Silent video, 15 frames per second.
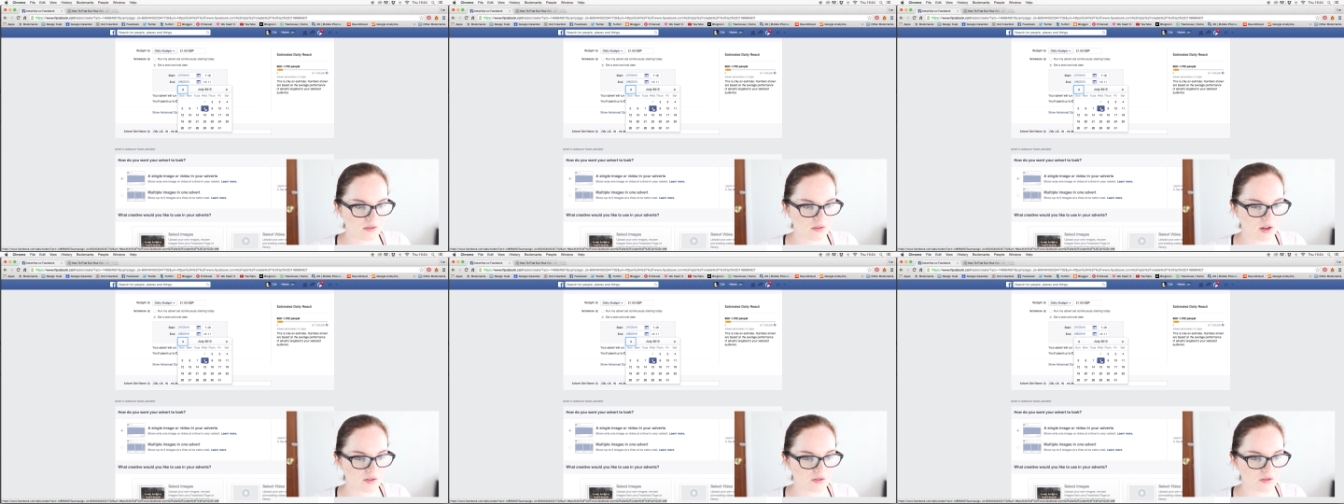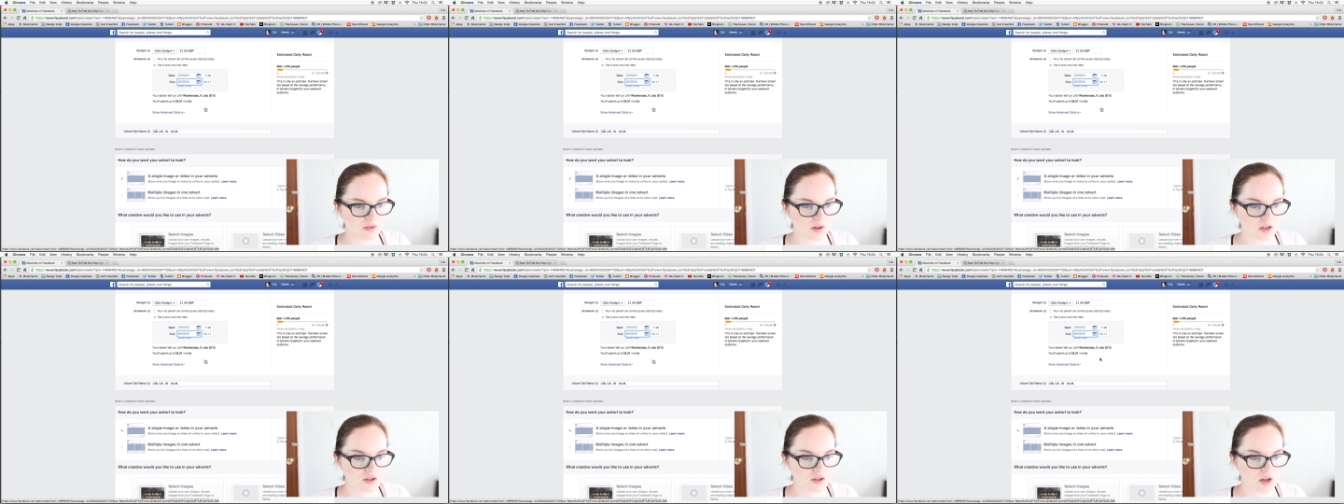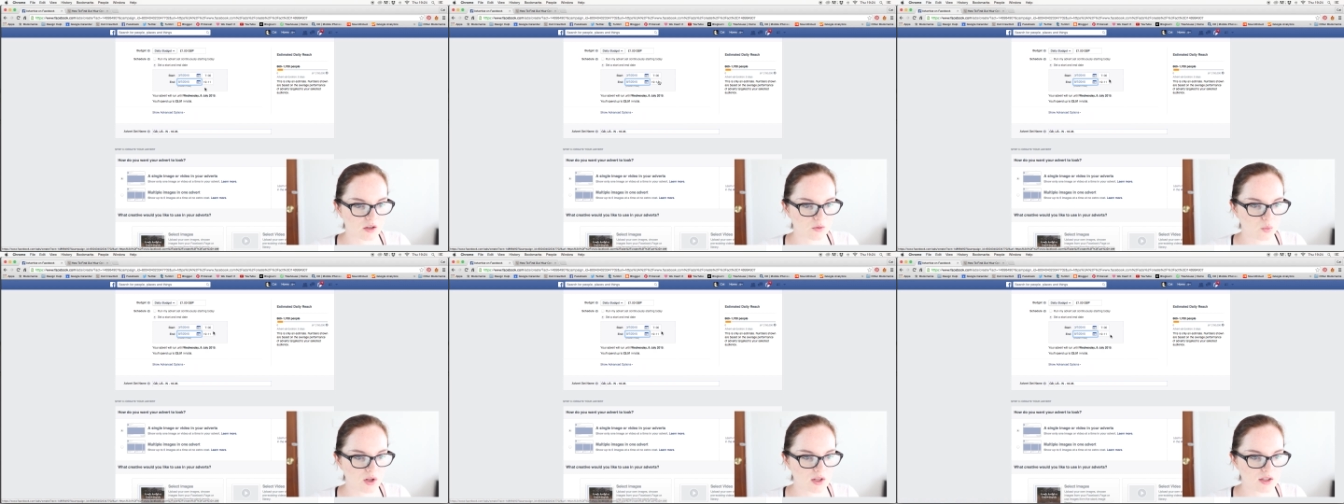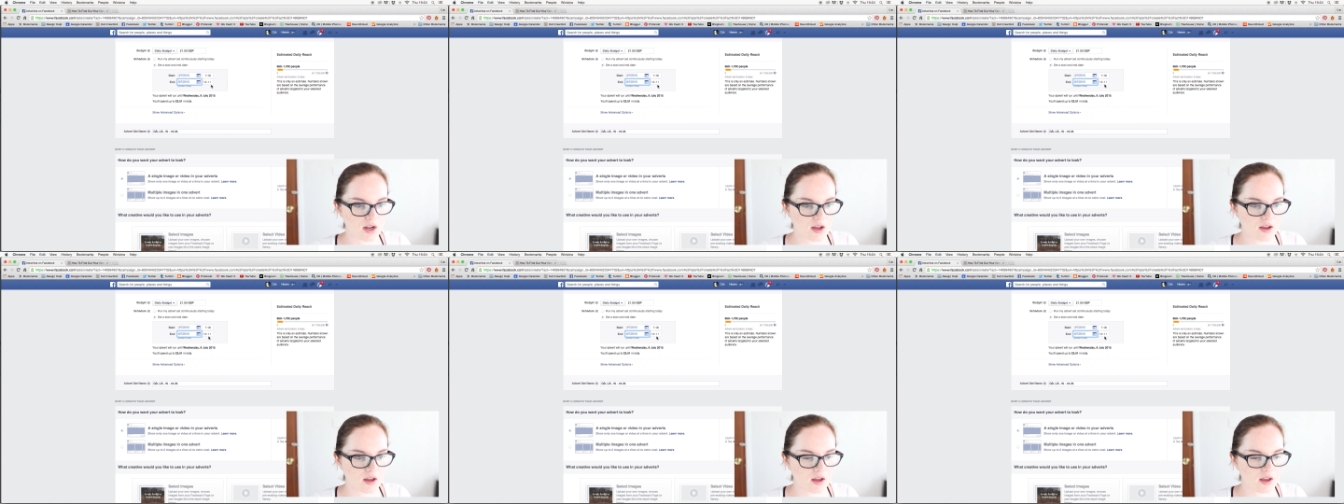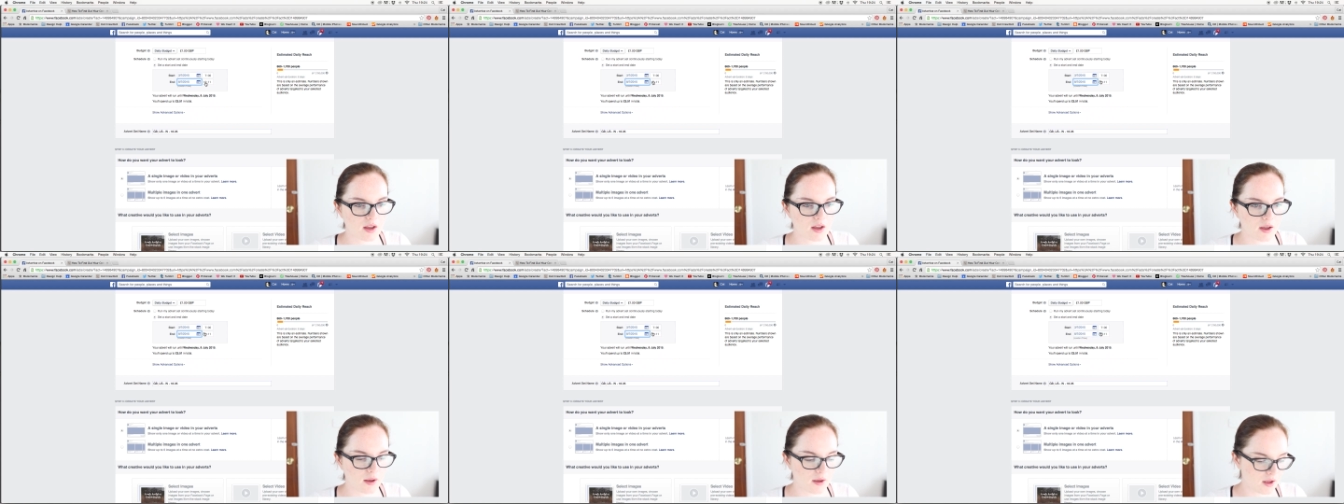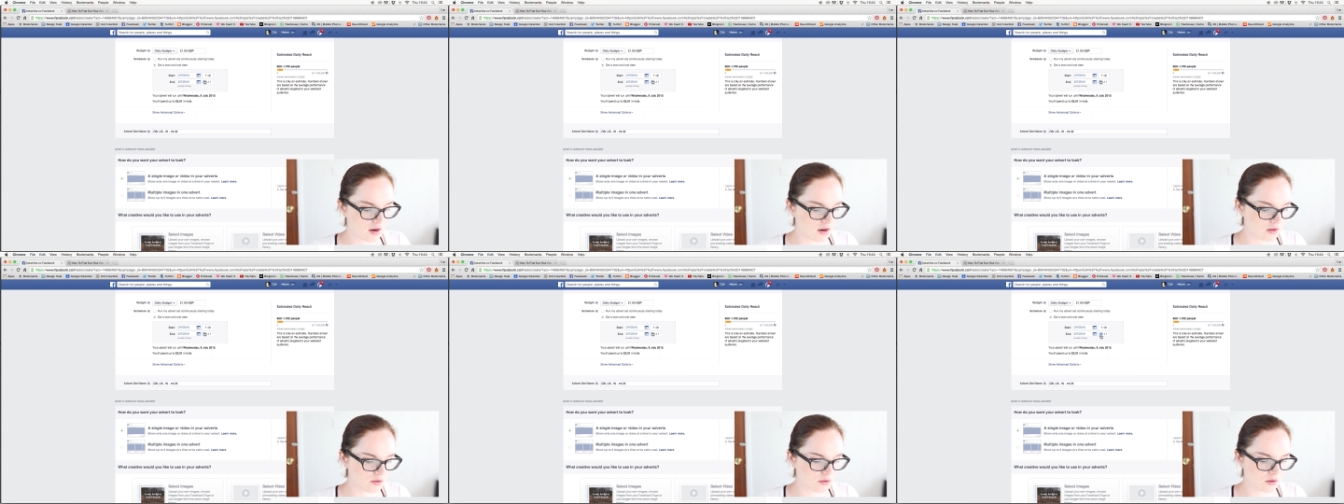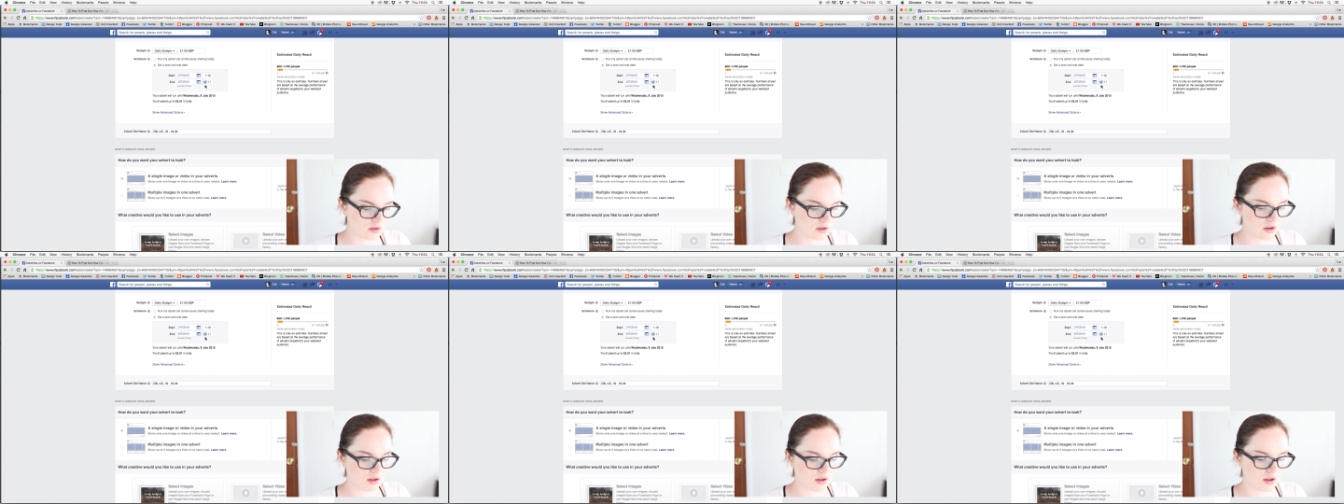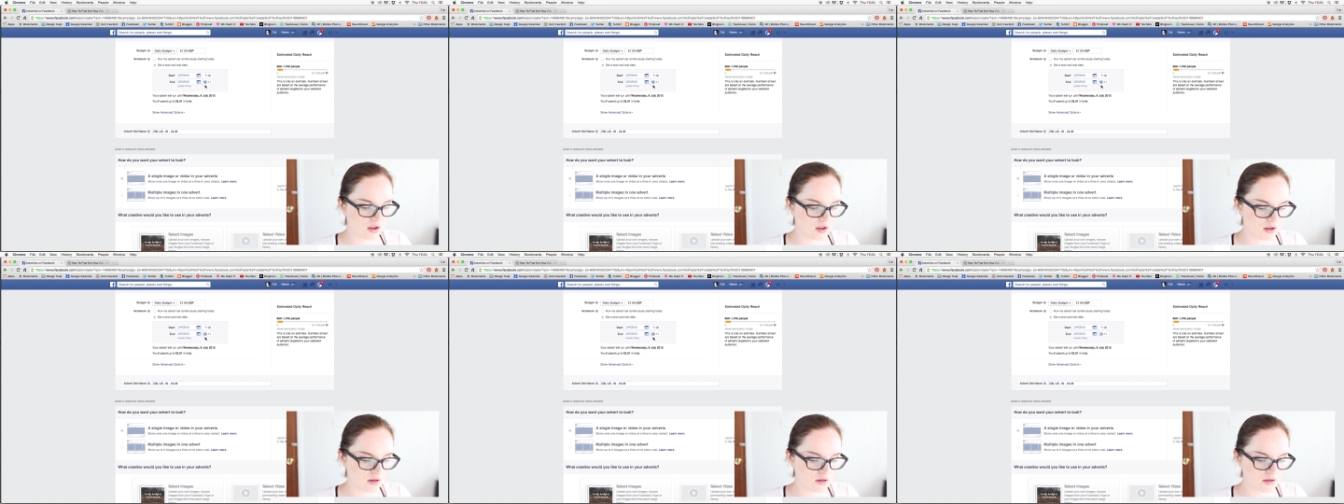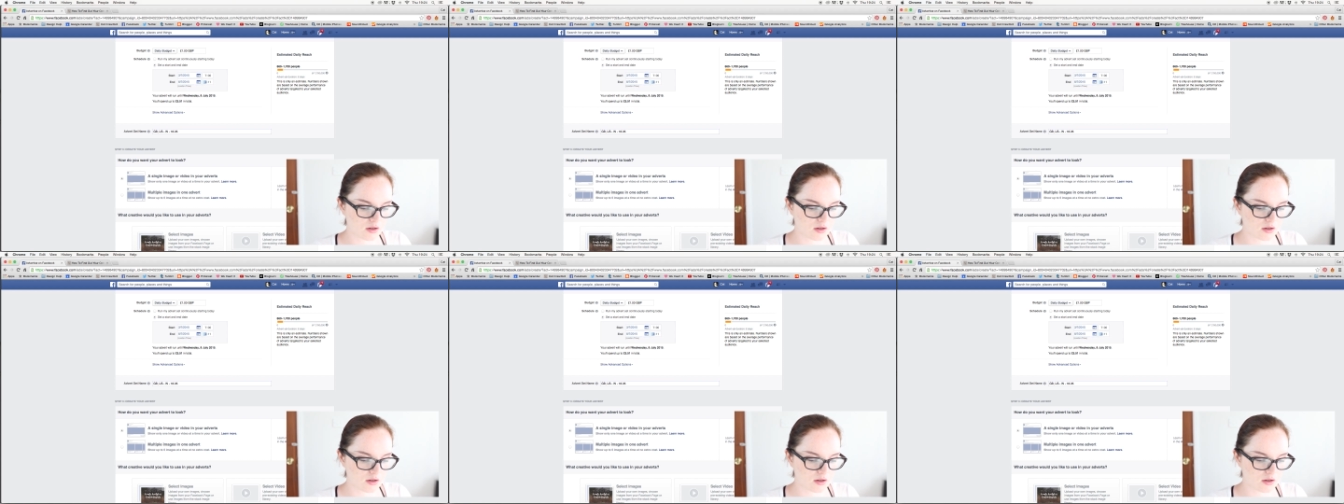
I'll have it finished next Wednesday, and I'll do that at,